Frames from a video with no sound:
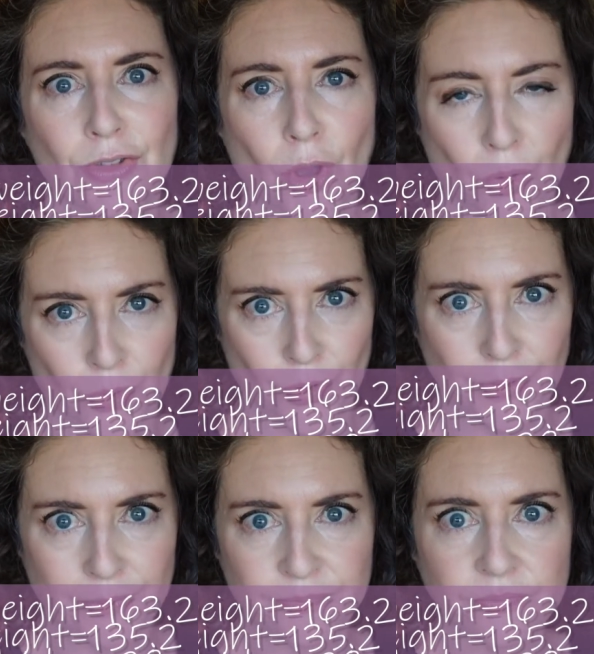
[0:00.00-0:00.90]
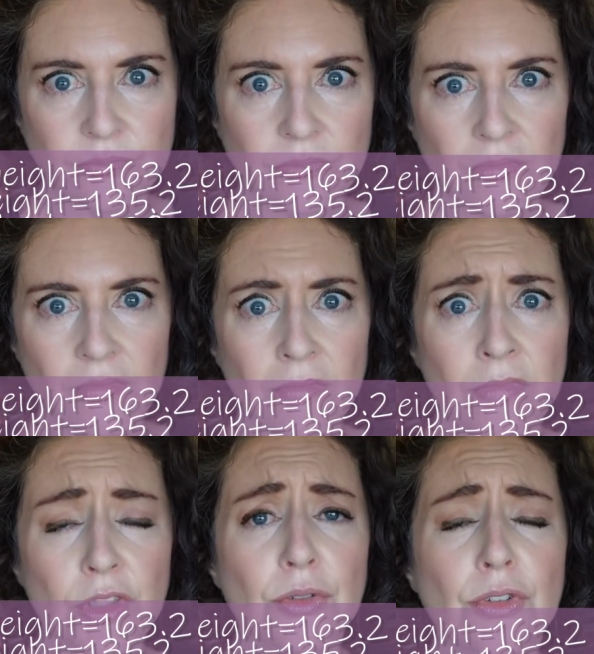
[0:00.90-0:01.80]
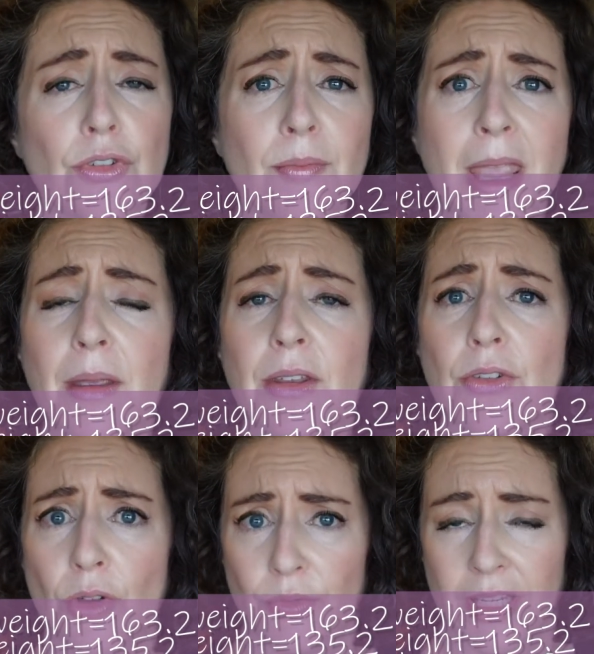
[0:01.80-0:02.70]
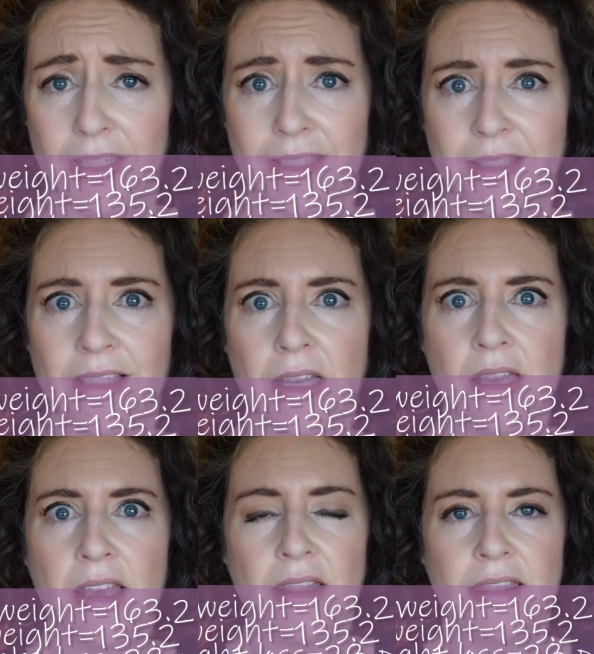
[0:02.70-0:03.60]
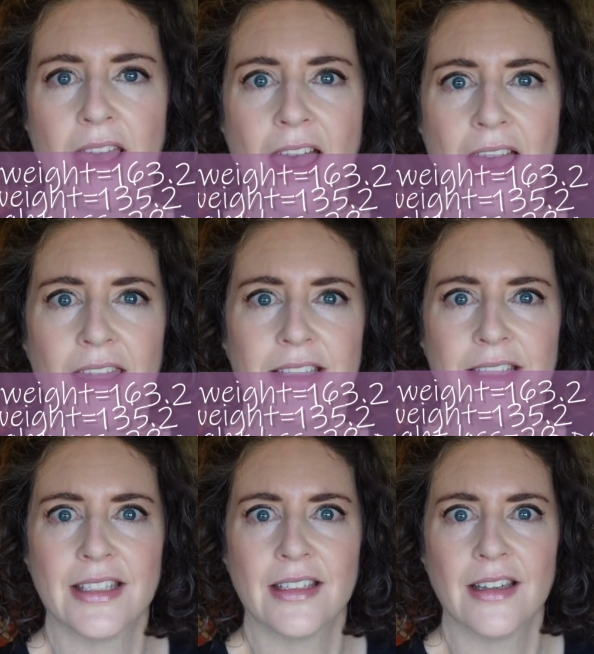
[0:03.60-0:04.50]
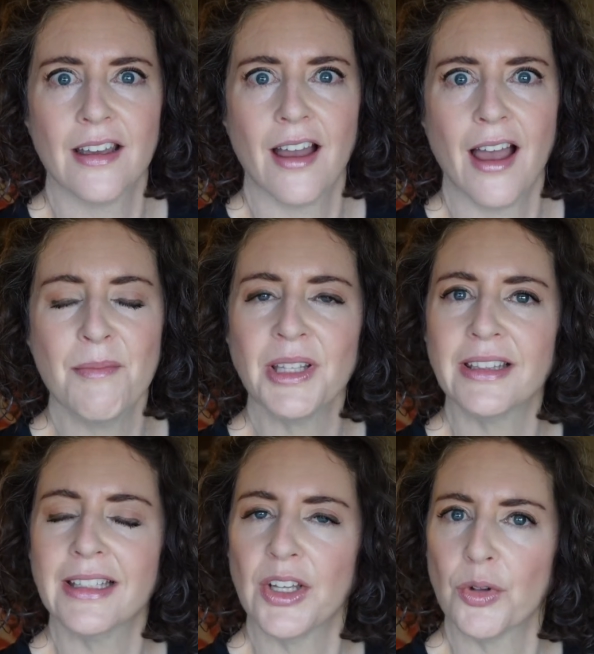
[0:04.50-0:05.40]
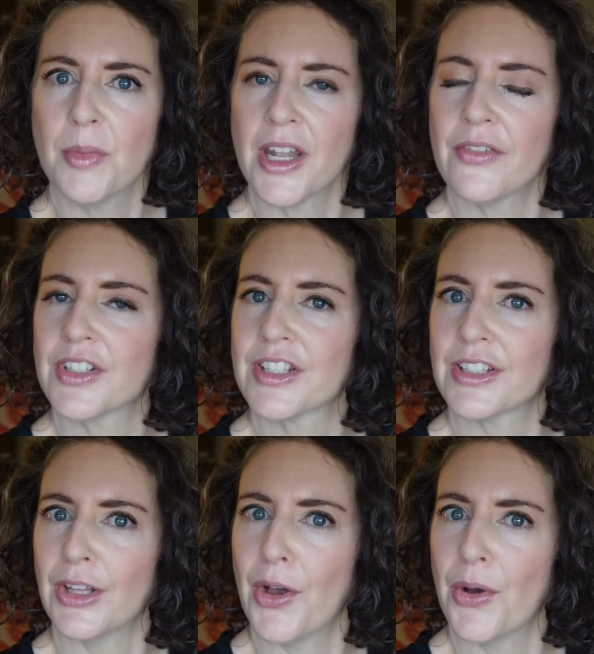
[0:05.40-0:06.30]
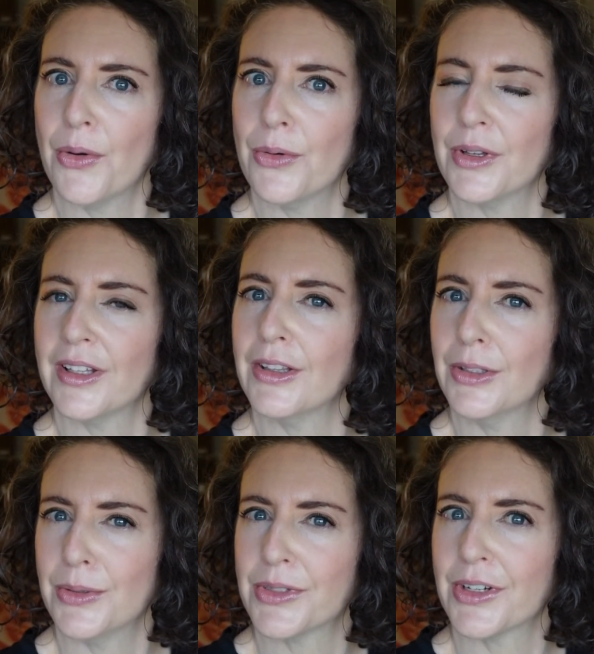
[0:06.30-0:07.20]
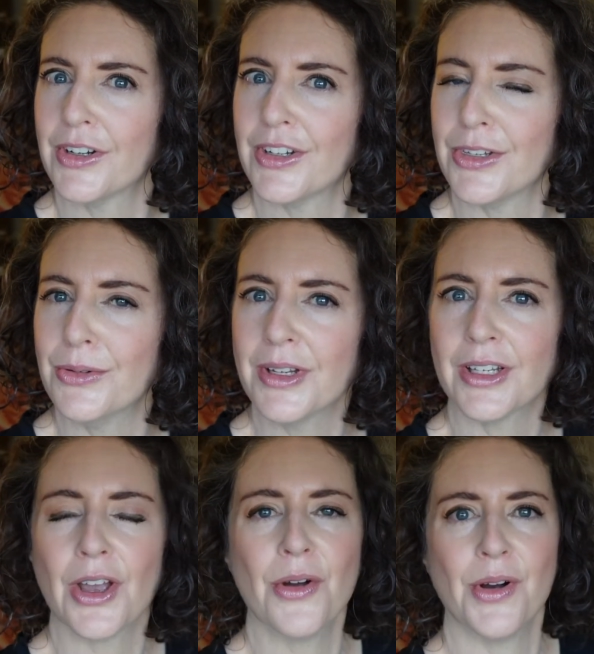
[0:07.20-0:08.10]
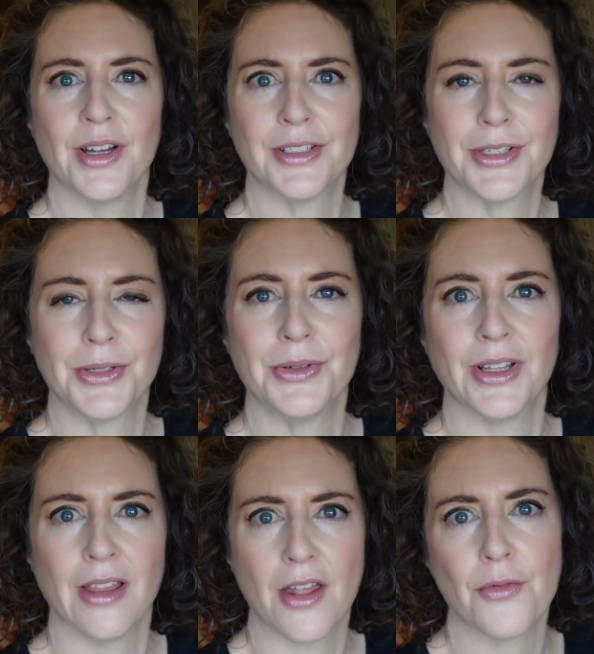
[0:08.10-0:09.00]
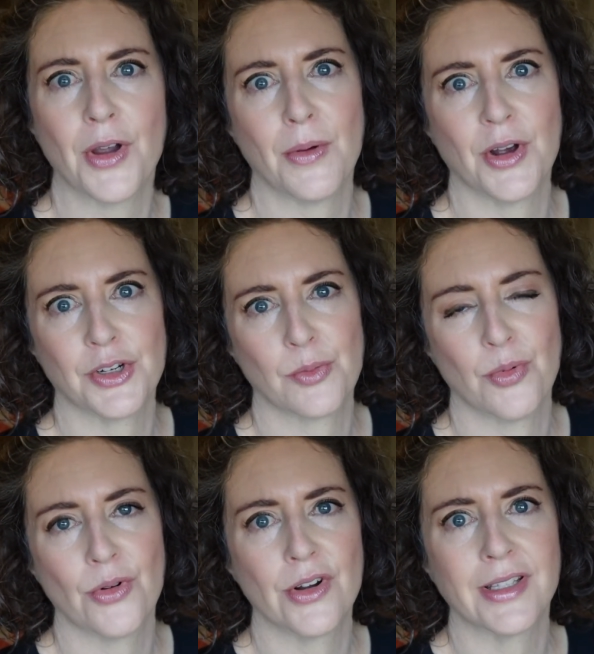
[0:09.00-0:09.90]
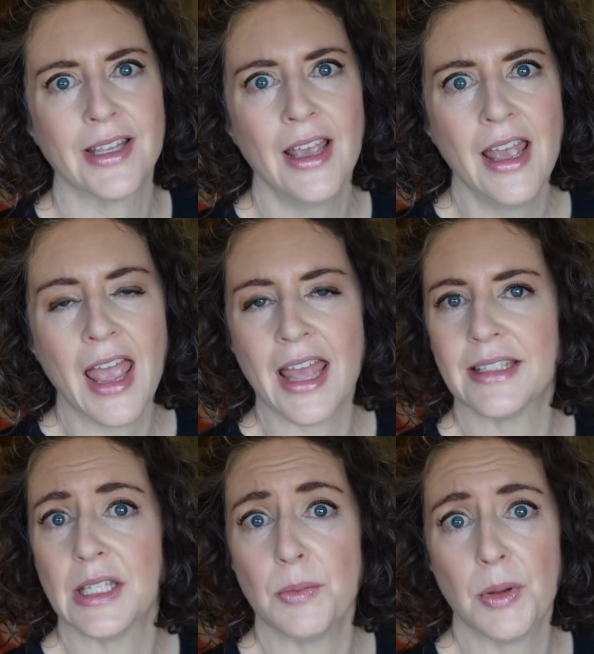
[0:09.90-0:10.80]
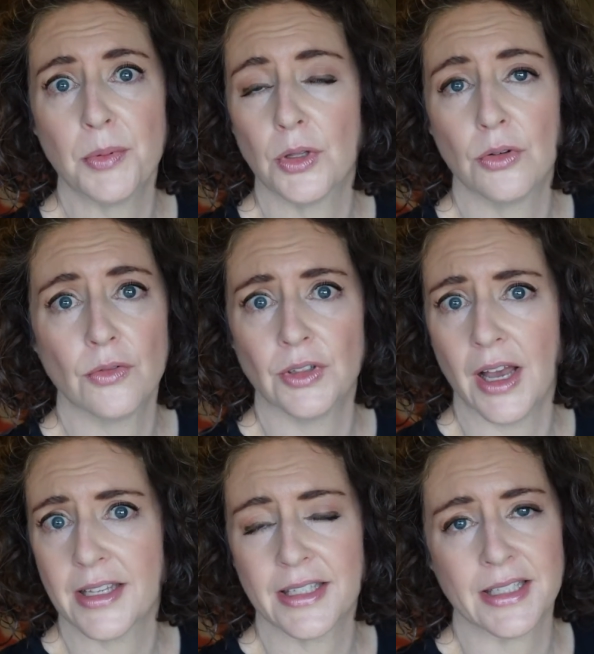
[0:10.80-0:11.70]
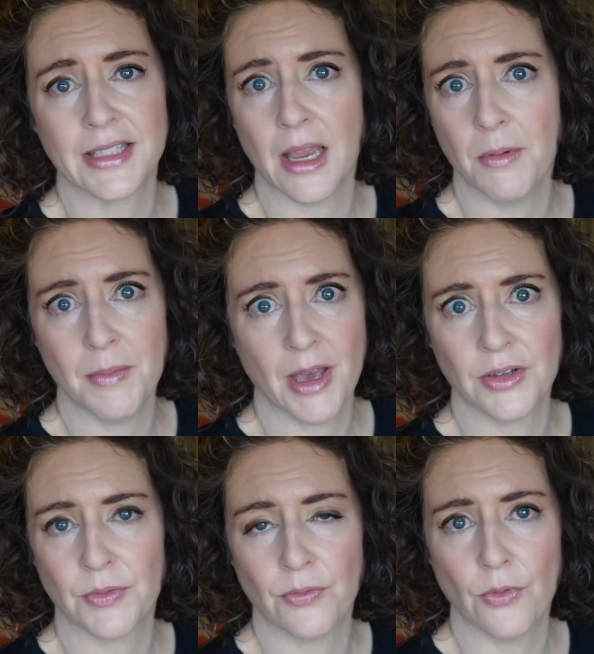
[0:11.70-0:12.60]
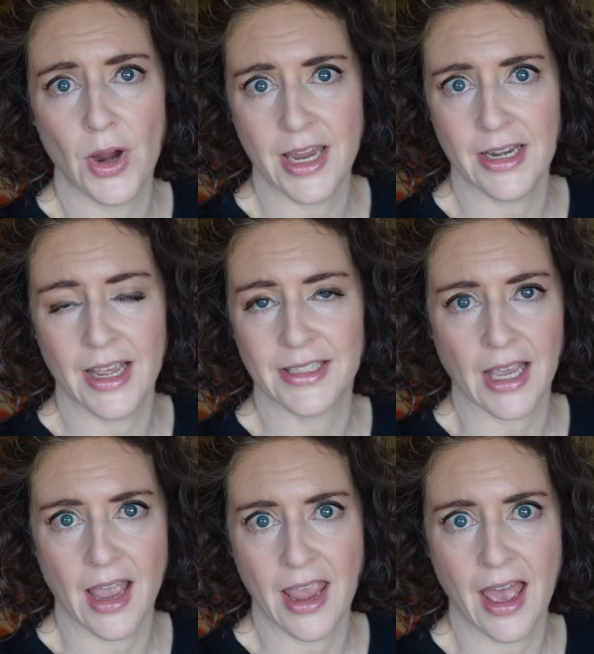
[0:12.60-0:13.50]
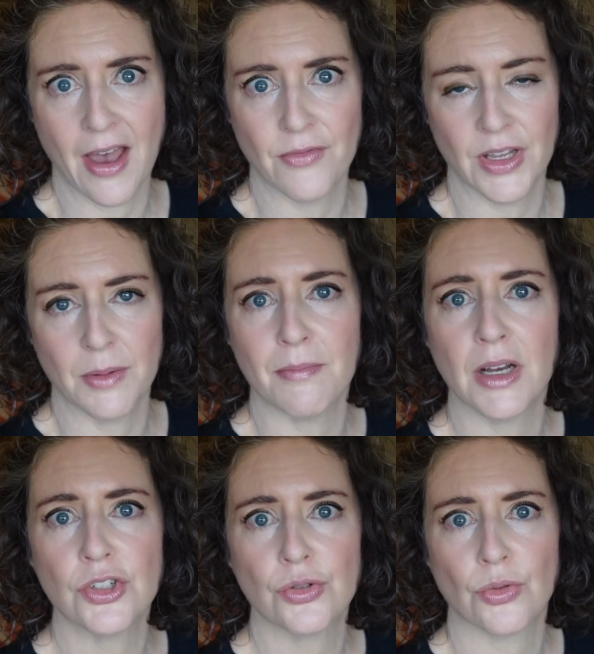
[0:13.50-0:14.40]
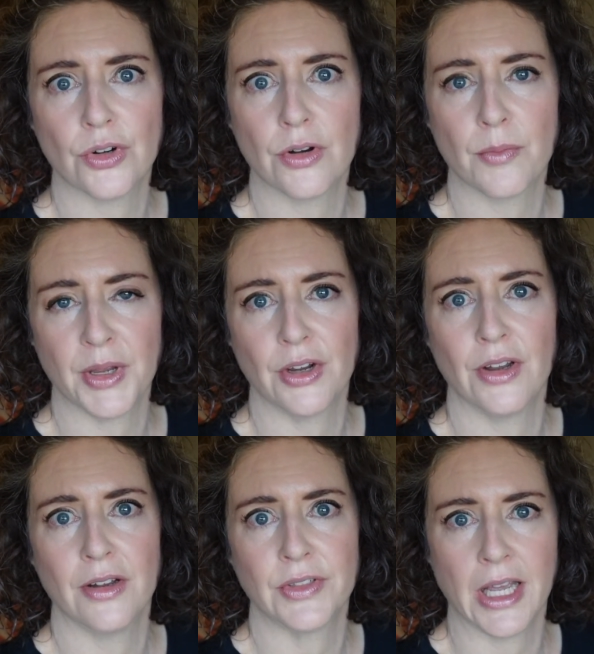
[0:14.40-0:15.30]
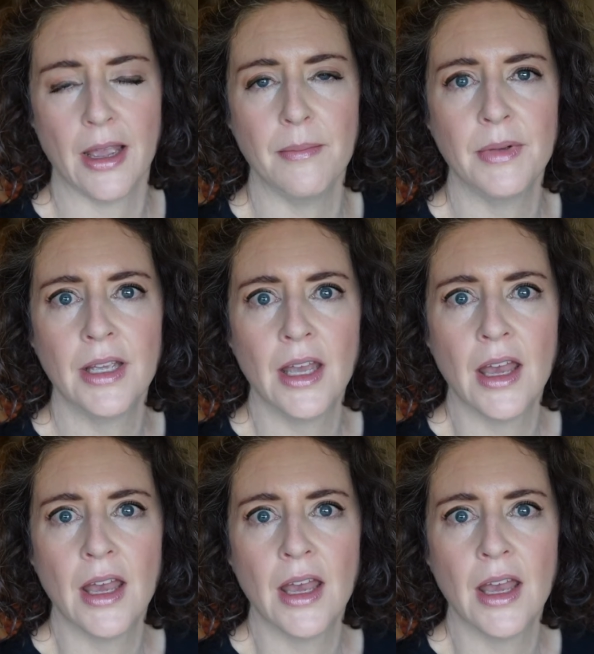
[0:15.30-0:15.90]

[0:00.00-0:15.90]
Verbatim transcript: total. So you may notice that I'm a little bit of a slow loser. You can go onto a lot of Weight Watcher boards and see people who have lost the same amount of weight as I have in a much shorter period of time.